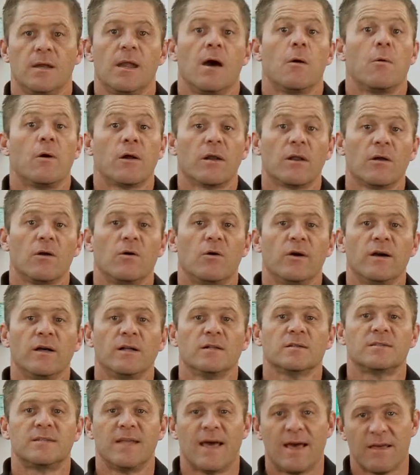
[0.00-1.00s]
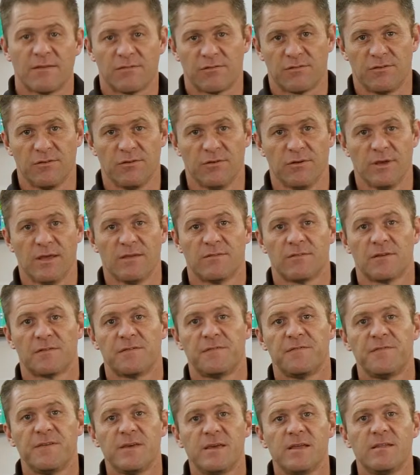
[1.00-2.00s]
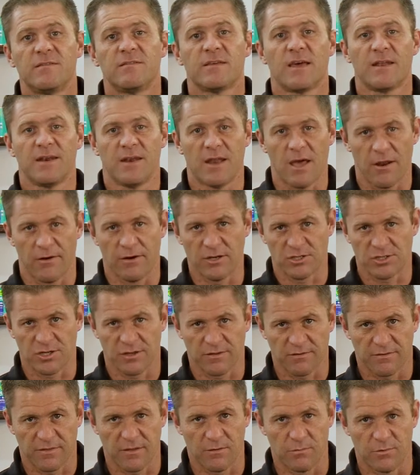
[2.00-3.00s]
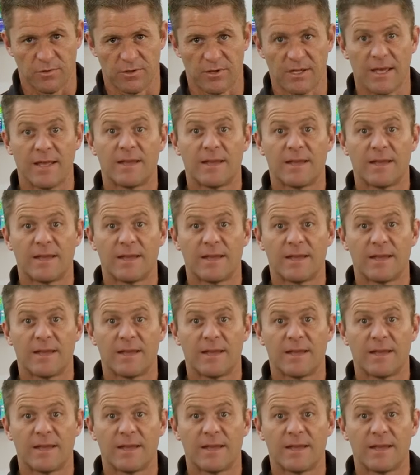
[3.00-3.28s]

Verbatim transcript: Now what an oil does do is it feeds and nourishes the wood.